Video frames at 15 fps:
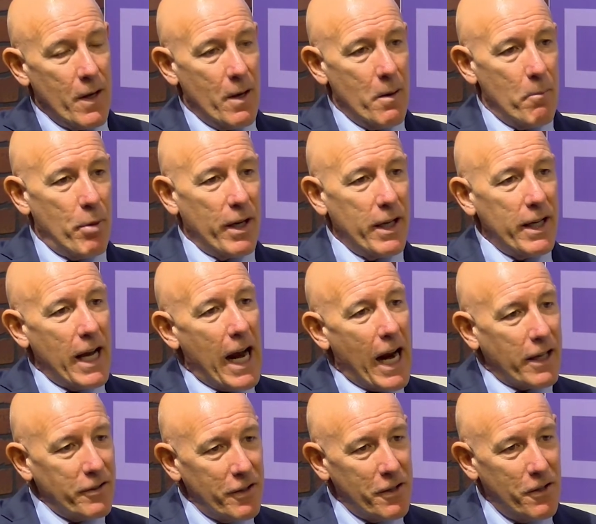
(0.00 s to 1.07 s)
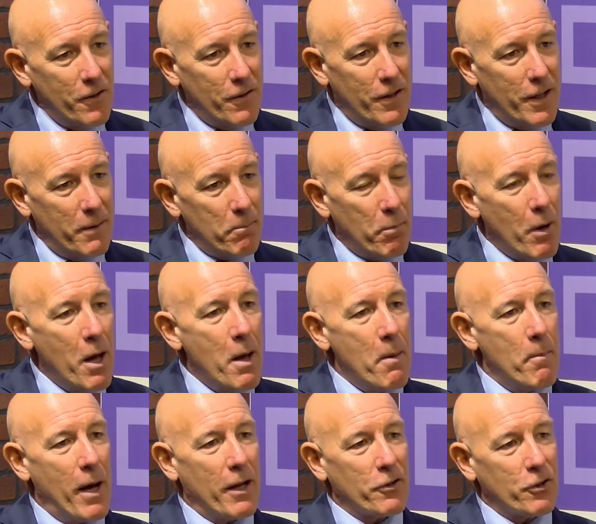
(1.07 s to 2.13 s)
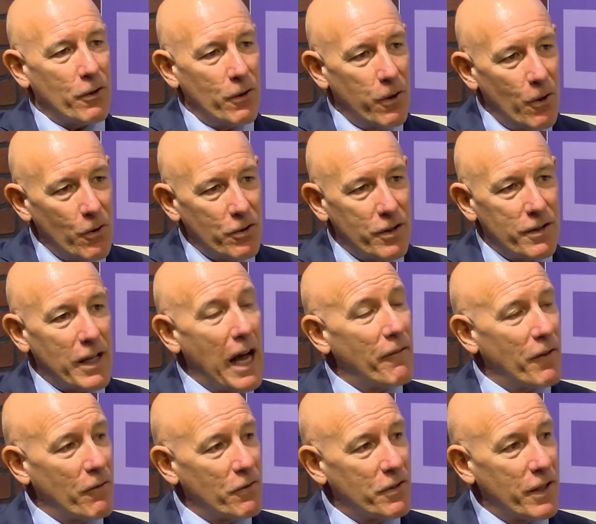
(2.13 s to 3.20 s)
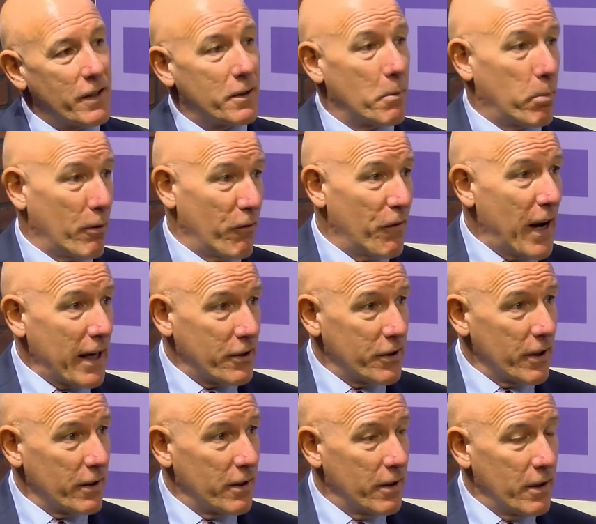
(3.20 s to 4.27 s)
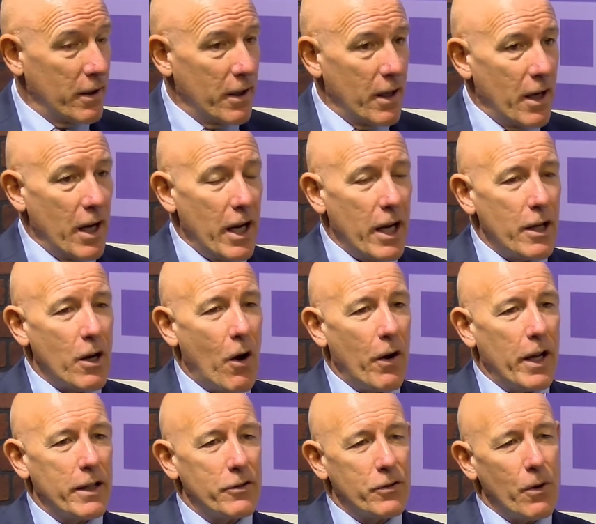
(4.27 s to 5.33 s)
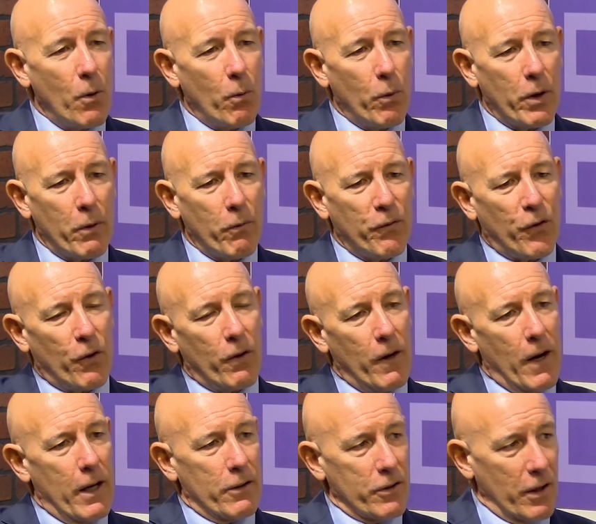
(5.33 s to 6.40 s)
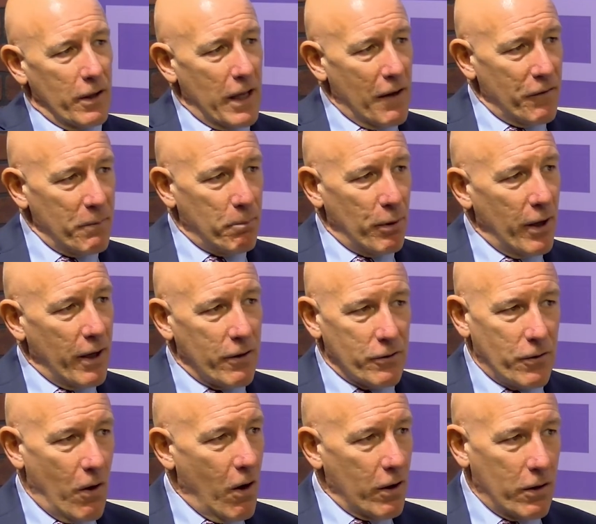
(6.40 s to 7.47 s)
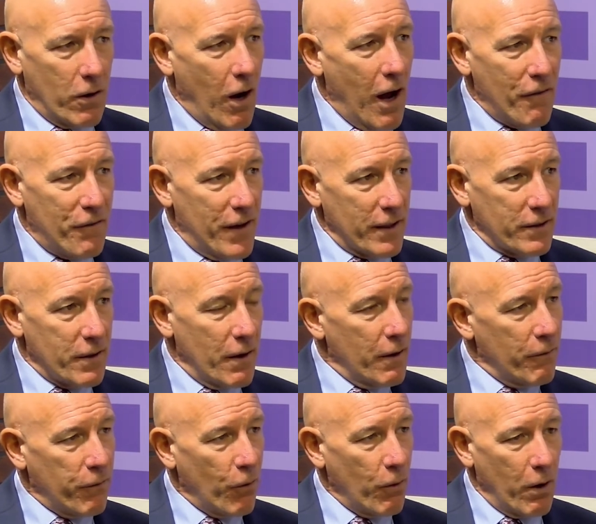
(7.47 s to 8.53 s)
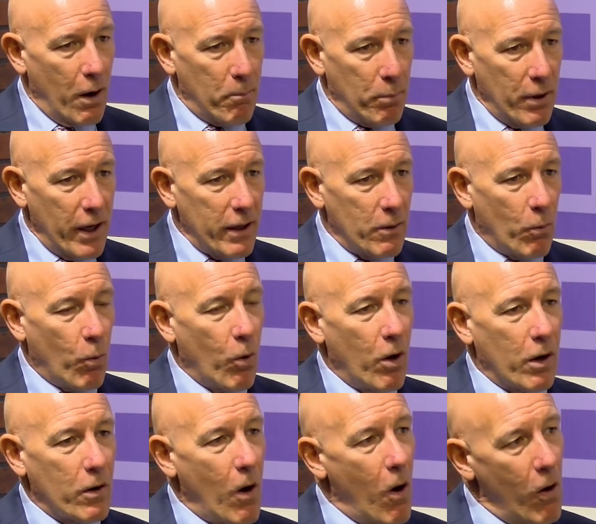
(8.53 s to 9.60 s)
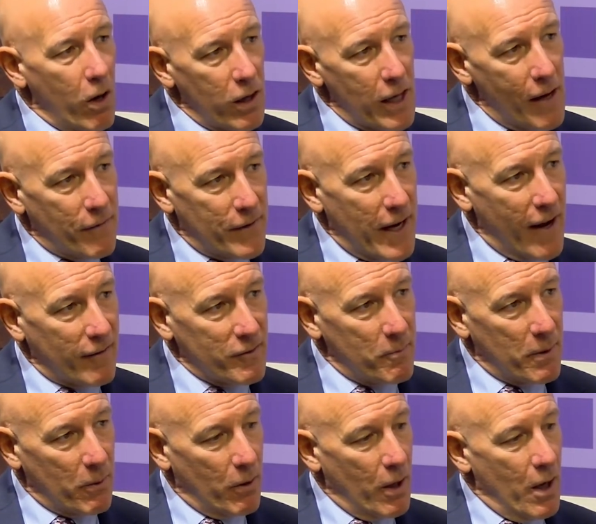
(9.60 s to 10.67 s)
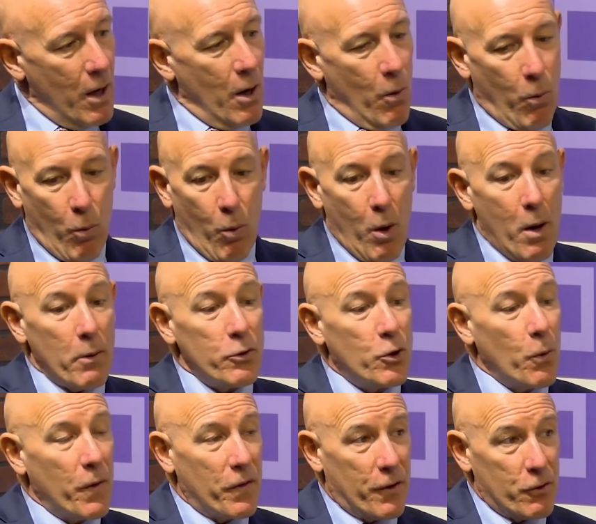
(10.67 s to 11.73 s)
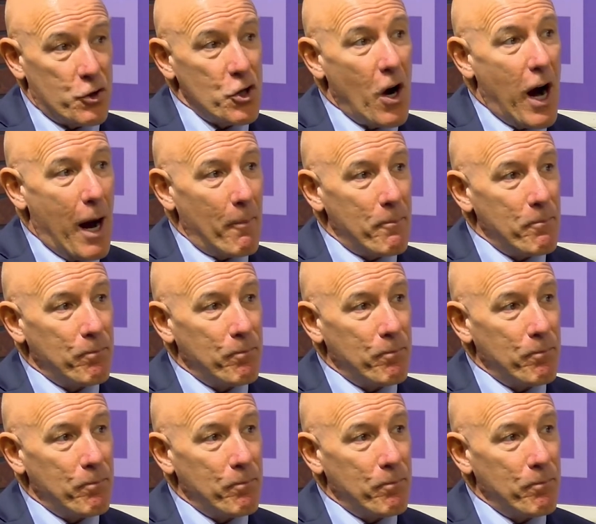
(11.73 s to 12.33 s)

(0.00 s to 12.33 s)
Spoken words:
but he executed it about as close as I've ever seen to perfection. And so there's 11 players on an offense. For a play to work, all 11 have to be doing their job.